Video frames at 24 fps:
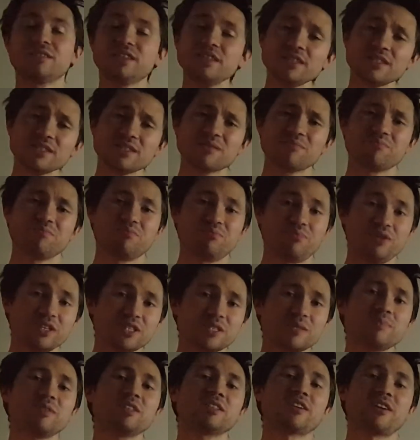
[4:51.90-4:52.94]
This
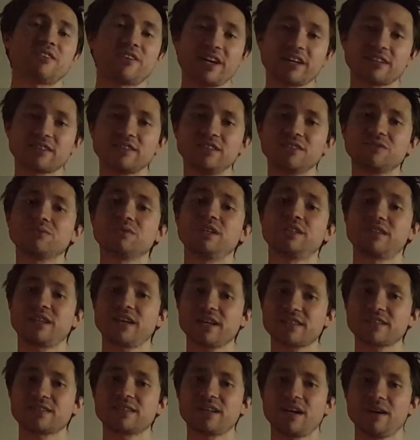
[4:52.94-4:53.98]
brings me directly to the
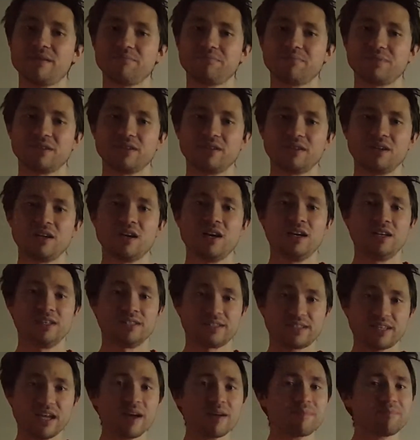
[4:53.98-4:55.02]
next step.
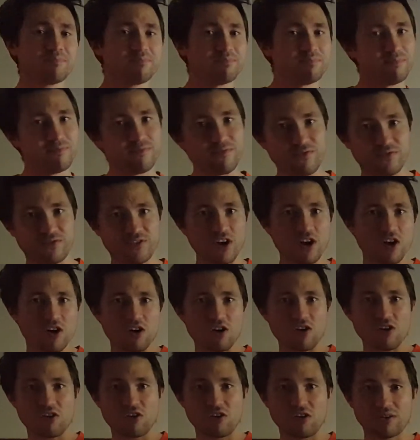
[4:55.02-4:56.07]
Step
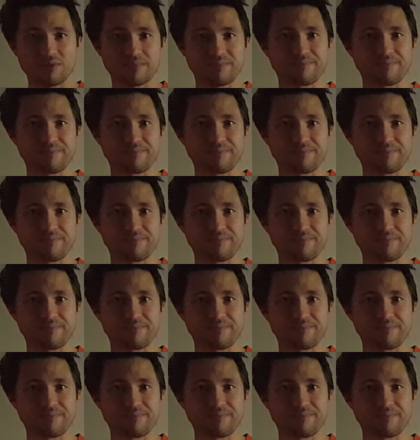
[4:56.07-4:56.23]
4.